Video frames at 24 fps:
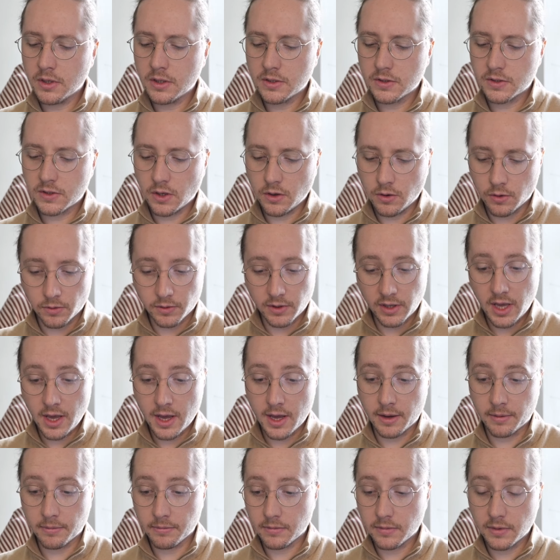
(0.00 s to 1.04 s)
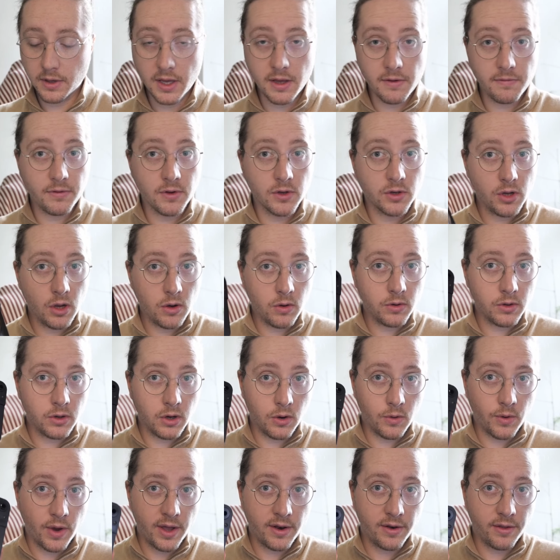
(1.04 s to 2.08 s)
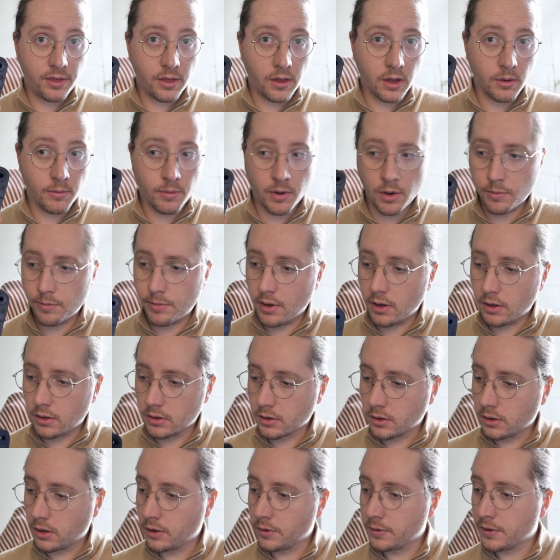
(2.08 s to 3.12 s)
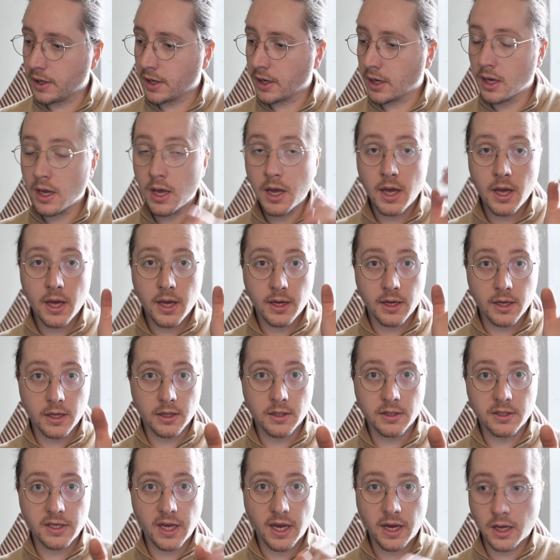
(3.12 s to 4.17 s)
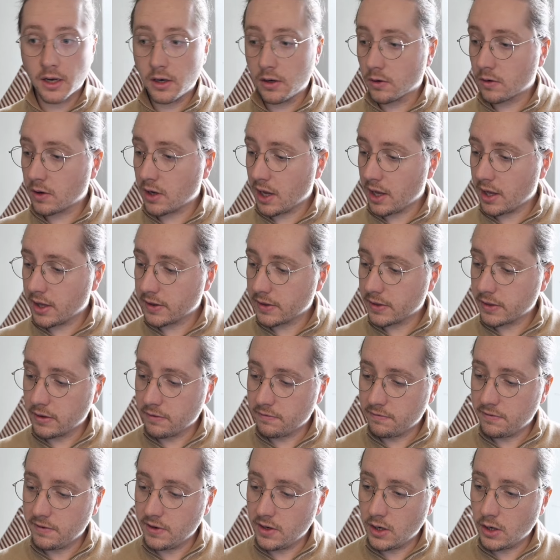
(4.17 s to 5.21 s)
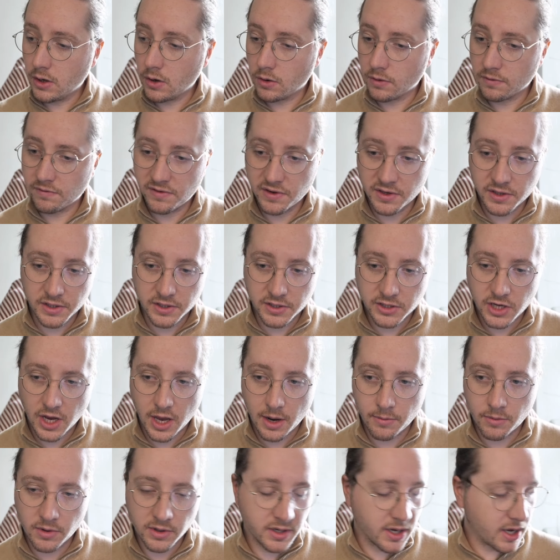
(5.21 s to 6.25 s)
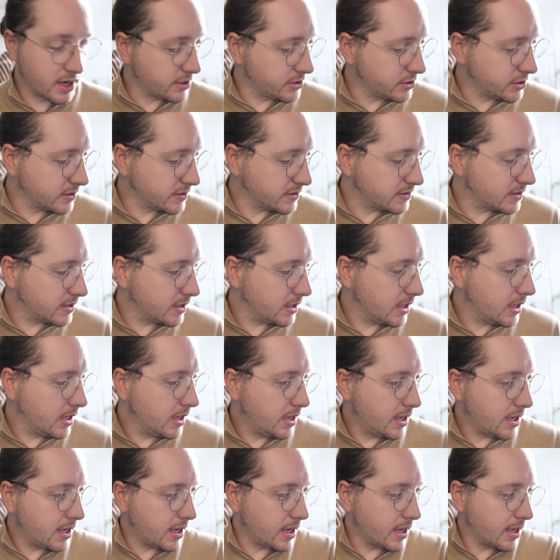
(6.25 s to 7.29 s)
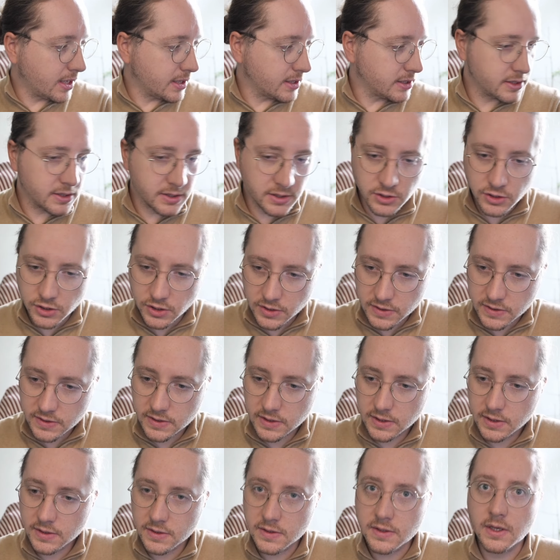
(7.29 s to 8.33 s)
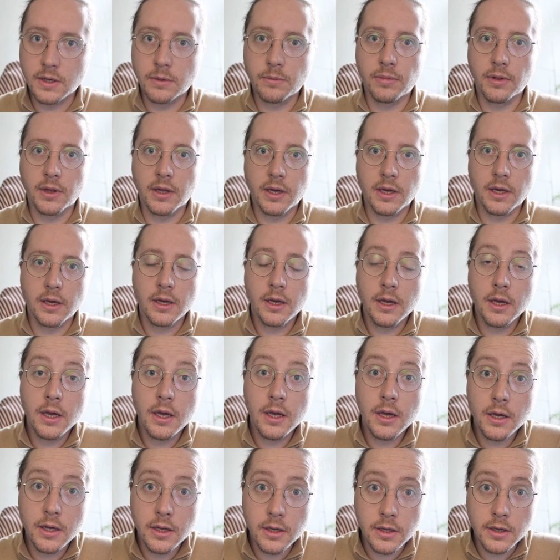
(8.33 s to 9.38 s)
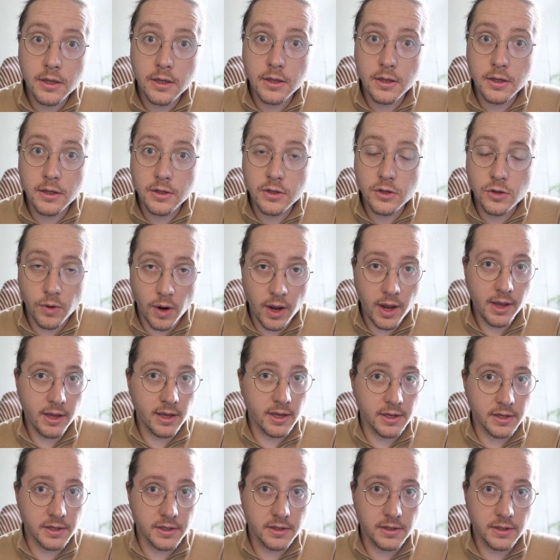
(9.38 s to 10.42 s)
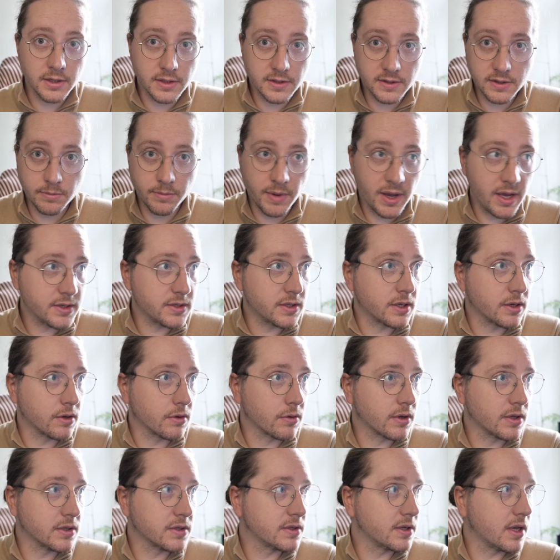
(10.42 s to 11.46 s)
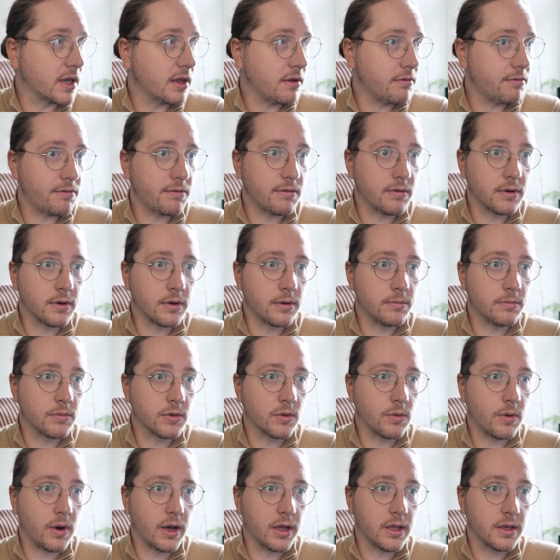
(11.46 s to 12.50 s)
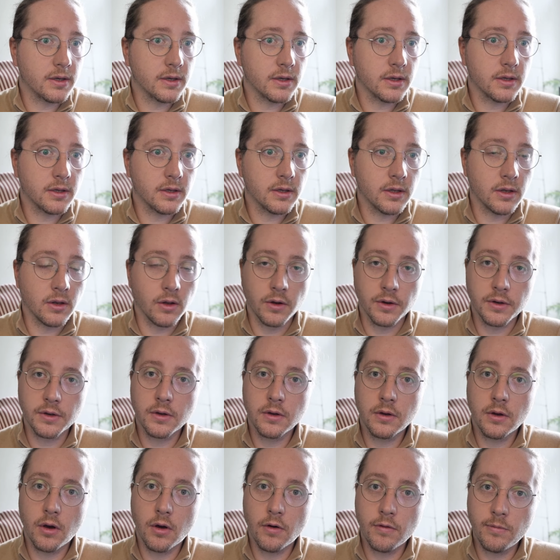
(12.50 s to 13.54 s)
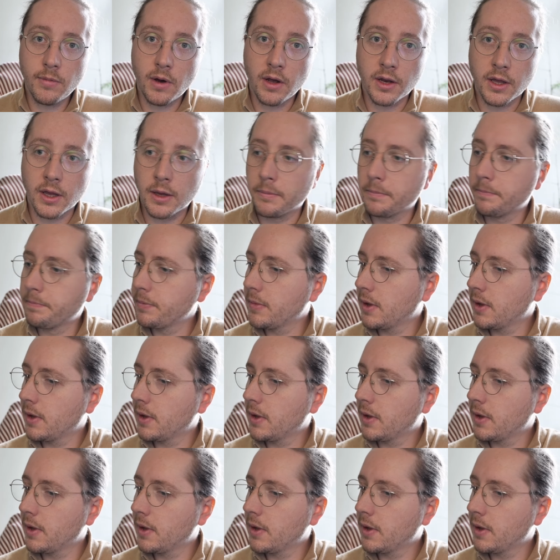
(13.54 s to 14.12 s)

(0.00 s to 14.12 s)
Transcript: So yeah, if you don't know anything about bulk loading, take a look at the video on Vintage Camera Digest and just simply try it. It's amazing. You can save quite a lot of money.